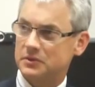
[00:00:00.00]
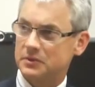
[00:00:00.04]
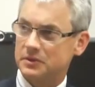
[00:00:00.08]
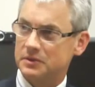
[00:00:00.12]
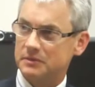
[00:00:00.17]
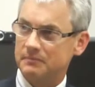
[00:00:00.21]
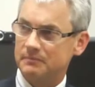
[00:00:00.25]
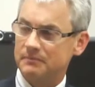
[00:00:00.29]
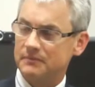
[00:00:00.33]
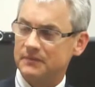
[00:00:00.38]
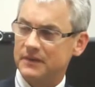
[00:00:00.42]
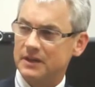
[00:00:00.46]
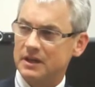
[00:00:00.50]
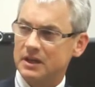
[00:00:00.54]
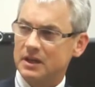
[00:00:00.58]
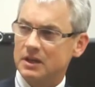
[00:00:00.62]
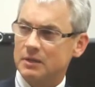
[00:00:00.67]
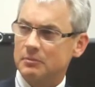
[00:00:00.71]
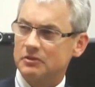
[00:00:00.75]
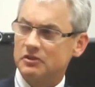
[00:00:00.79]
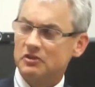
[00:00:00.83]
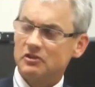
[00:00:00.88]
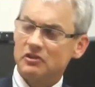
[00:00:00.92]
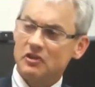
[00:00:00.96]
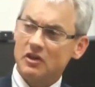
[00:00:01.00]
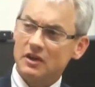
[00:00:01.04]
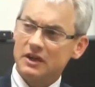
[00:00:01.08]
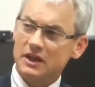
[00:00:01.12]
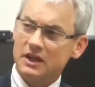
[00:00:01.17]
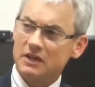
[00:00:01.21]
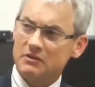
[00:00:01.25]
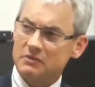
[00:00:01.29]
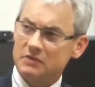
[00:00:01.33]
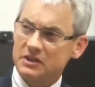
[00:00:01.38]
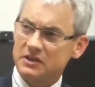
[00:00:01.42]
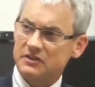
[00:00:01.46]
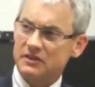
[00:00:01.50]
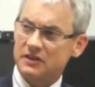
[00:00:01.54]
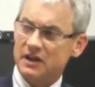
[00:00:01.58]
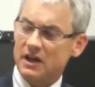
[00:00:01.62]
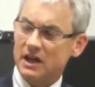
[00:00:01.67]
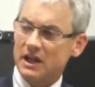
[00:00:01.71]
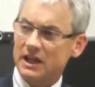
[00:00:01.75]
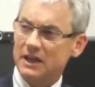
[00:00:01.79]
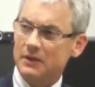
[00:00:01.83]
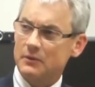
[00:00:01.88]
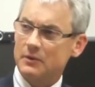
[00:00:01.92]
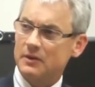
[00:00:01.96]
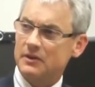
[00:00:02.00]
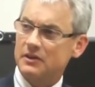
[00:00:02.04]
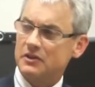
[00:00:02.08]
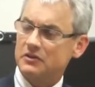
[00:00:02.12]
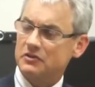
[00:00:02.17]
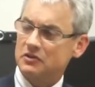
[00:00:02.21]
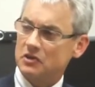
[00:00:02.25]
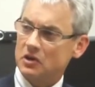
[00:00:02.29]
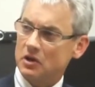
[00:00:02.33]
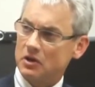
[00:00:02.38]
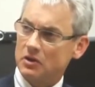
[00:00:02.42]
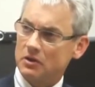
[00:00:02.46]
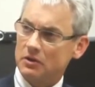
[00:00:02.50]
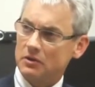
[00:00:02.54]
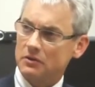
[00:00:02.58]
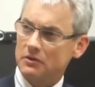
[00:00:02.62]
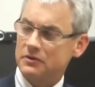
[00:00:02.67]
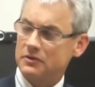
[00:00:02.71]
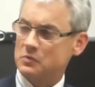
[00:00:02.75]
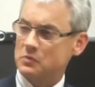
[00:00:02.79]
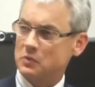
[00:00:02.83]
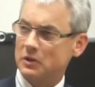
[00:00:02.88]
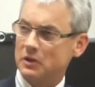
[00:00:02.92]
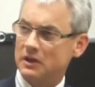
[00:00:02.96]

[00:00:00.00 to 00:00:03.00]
to it. But just like in retailing where there's Coles and